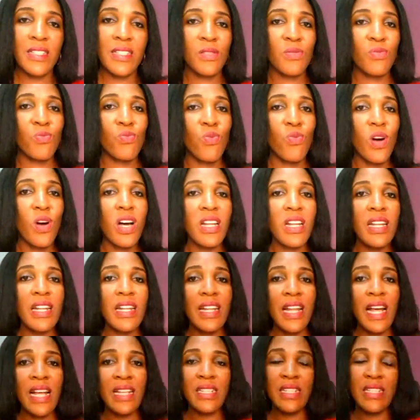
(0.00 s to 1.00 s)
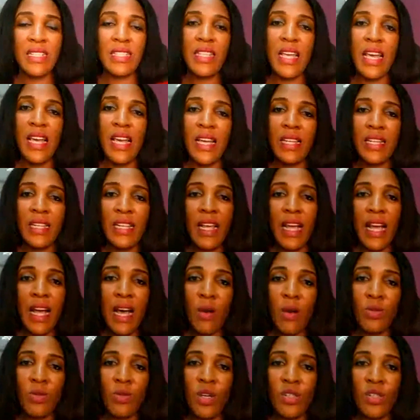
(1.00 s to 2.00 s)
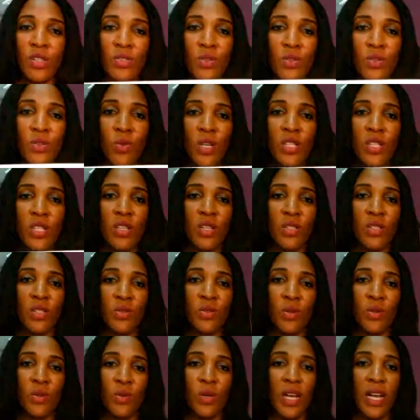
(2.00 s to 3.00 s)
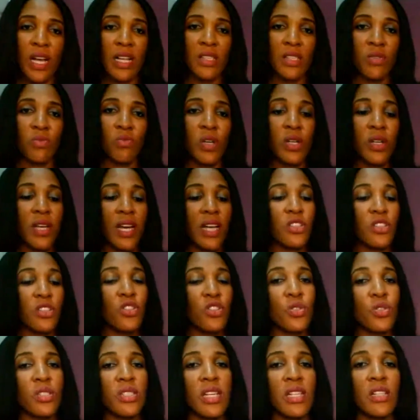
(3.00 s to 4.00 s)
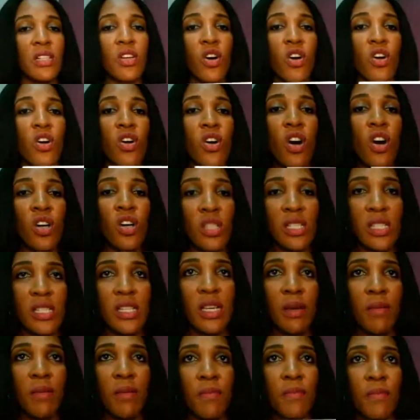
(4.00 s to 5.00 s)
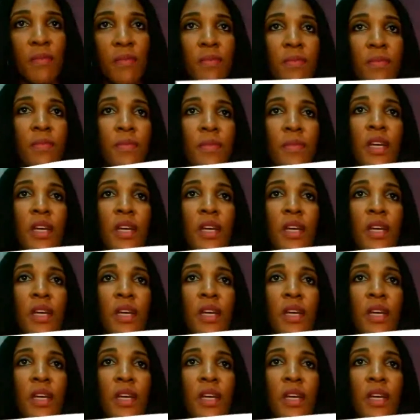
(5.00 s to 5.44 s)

there's one last thing I would also want us to look at. When you're choosing your core team